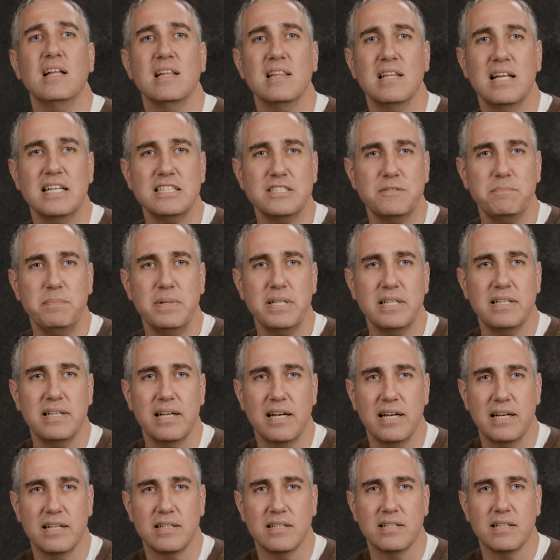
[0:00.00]
Let's
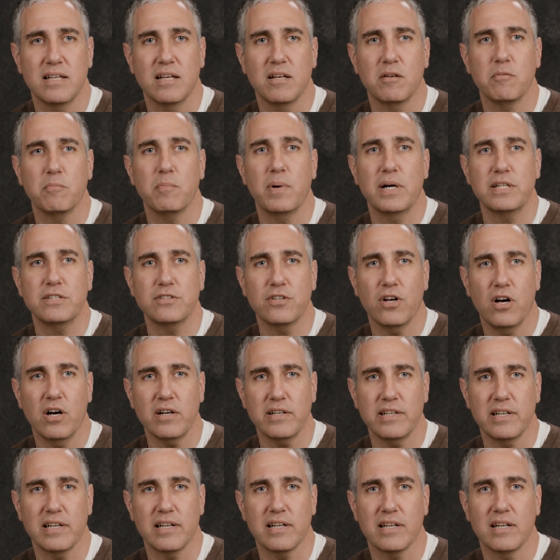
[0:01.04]
begin by
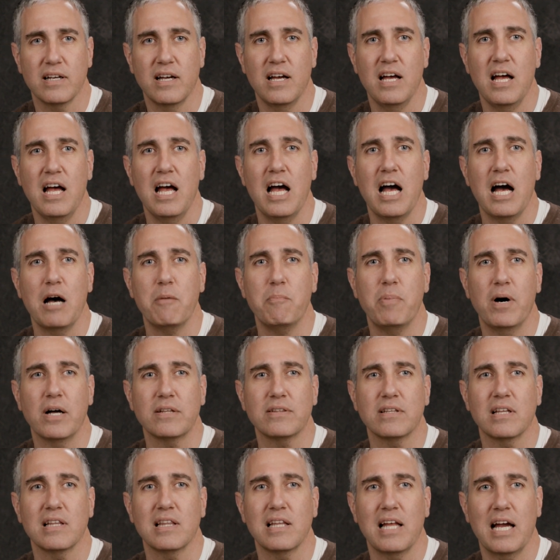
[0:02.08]
talking
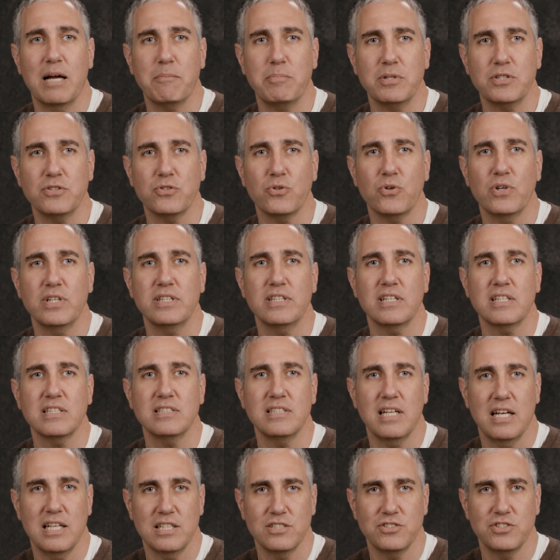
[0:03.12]
about the laboratory
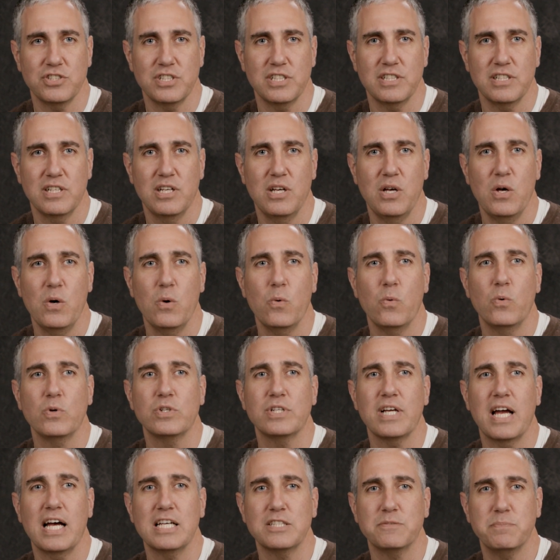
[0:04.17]
technology
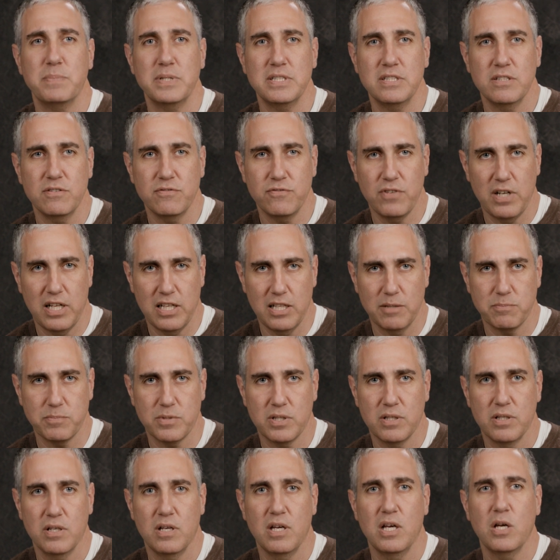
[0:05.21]
which has been
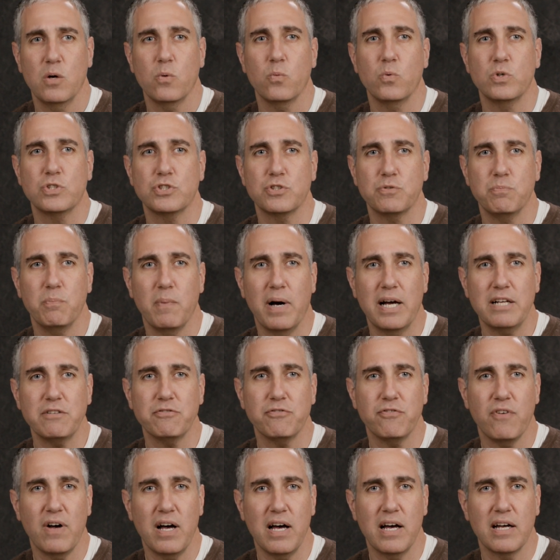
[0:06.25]
developed, which might
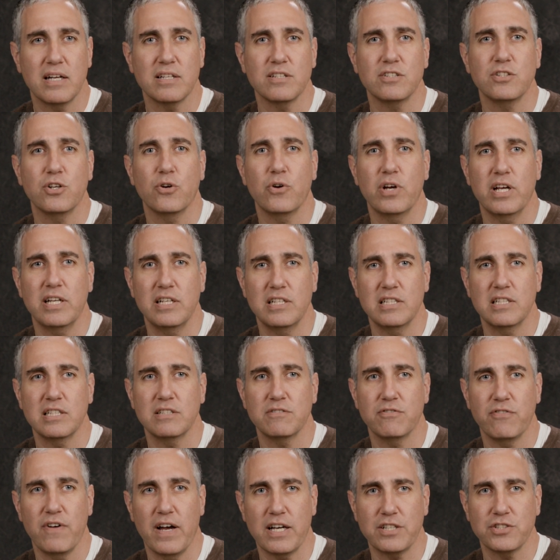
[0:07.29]
find your hidden
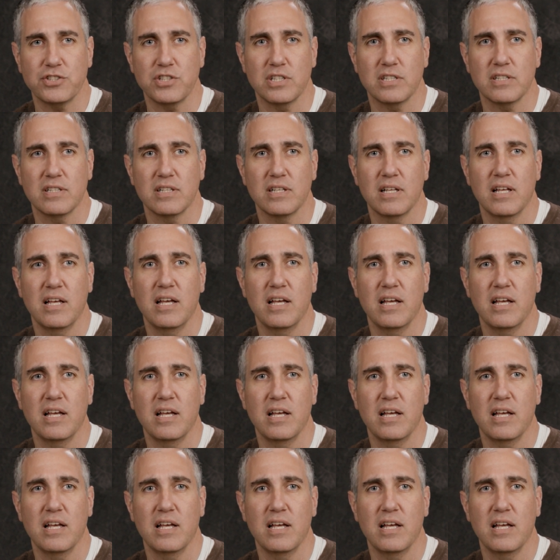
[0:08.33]
infection,